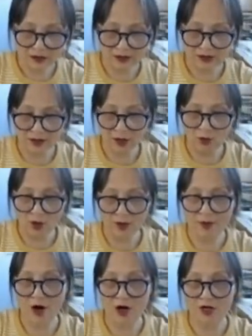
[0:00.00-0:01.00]

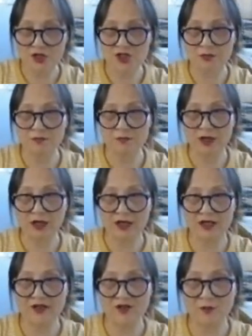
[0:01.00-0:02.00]
lower part
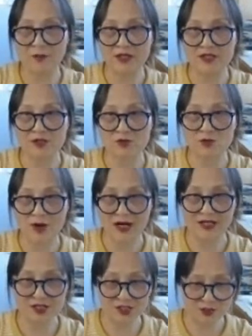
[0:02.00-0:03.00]
a little bit
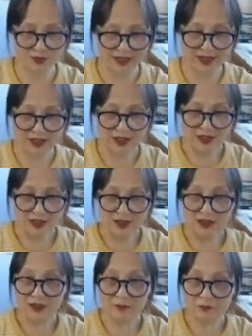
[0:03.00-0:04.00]
right,
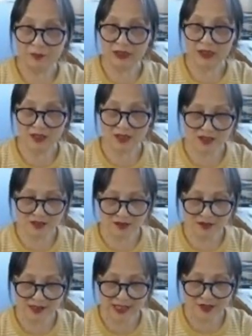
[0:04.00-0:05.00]
because
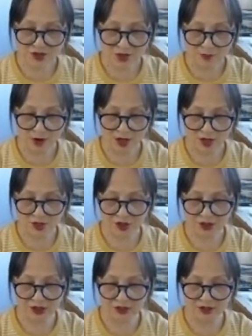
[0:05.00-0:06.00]
the center part
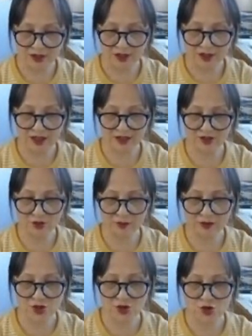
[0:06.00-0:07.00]
here a little
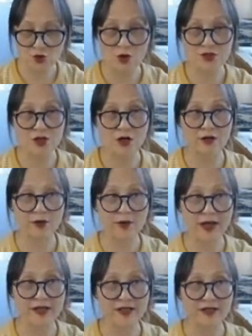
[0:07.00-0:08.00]
bit short
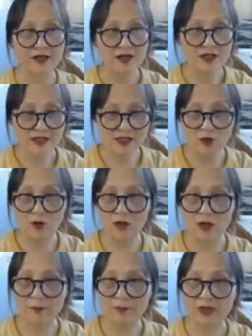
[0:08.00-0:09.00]
already,
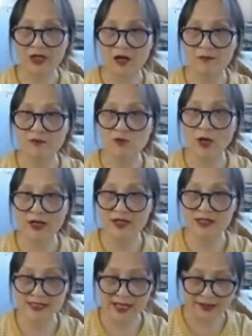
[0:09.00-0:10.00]
so become
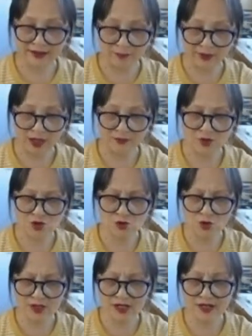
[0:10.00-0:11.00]
running style, become
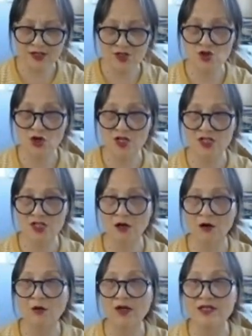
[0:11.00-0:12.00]
shorter and shorter,
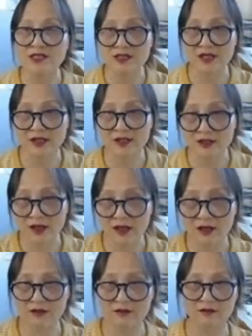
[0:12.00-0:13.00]
only stay
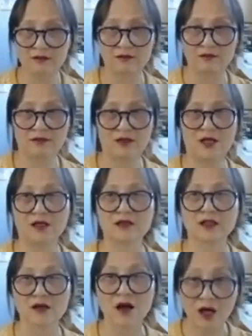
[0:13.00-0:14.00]
on
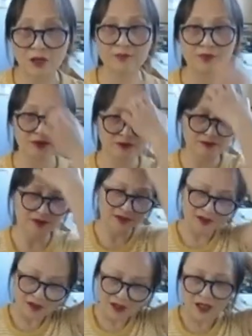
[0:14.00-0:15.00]
the top.
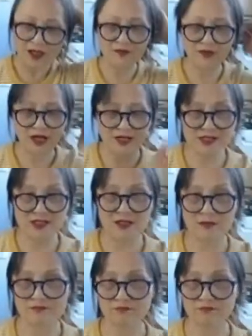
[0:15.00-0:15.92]
That's the